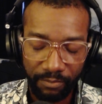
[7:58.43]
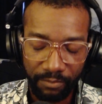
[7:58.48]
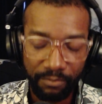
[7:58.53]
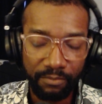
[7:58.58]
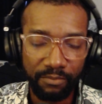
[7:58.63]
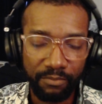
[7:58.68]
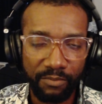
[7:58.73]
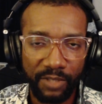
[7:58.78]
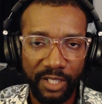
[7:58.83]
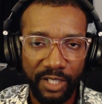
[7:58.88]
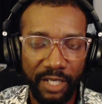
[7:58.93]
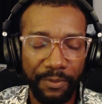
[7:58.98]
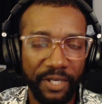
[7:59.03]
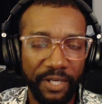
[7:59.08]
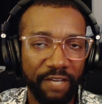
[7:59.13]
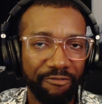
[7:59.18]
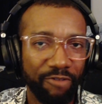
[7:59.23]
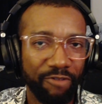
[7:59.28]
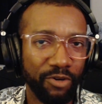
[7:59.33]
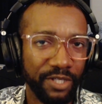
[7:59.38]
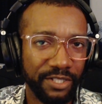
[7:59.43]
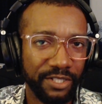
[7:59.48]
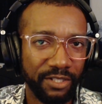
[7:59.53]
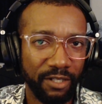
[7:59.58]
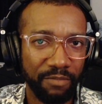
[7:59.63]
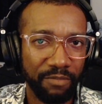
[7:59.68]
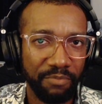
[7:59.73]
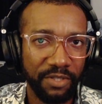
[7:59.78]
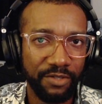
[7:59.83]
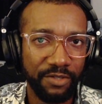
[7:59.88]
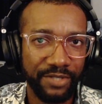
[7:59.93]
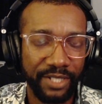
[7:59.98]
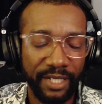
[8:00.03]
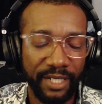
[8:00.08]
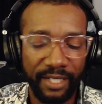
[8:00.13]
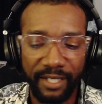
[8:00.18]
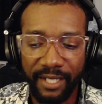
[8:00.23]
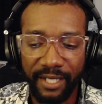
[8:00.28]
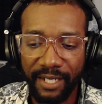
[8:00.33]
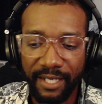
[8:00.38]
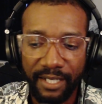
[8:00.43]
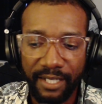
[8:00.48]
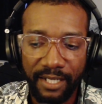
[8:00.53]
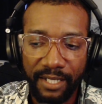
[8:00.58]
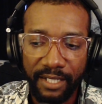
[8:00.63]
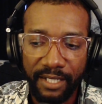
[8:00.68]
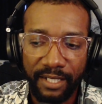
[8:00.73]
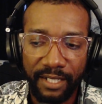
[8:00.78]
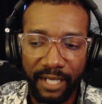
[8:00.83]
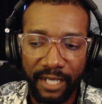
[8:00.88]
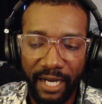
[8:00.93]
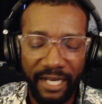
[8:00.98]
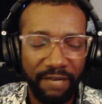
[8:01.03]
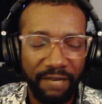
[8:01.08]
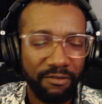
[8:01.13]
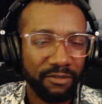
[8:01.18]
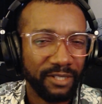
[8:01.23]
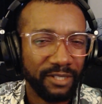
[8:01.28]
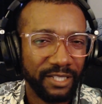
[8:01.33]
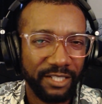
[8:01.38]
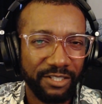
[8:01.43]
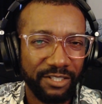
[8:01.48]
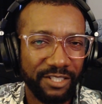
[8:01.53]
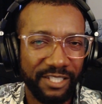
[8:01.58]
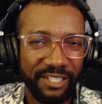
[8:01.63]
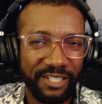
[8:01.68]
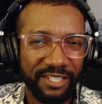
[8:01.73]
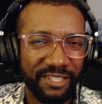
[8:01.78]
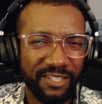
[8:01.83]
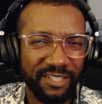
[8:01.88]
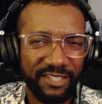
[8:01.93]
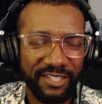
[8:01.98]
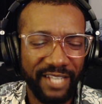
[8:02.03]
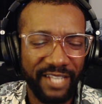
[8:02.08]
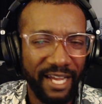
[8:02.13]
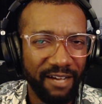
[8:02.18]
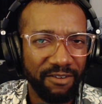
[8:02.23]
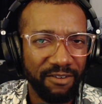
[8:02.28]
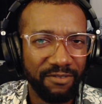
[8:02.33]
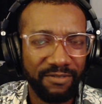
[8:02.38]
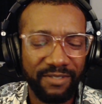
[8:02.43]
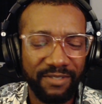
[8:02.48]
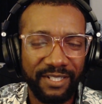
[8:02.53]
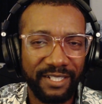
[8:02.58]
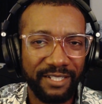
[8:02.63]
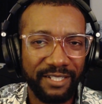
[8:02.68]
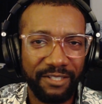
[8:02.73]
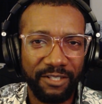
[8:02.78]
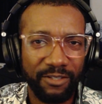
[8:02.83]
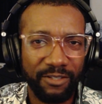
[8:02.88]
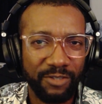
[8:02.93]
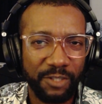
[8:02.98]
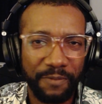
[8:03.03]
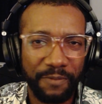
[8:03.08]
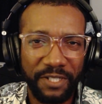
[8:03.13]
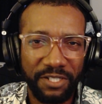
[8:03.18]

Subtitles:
keeping it focused on music, I never, just the sound, especially as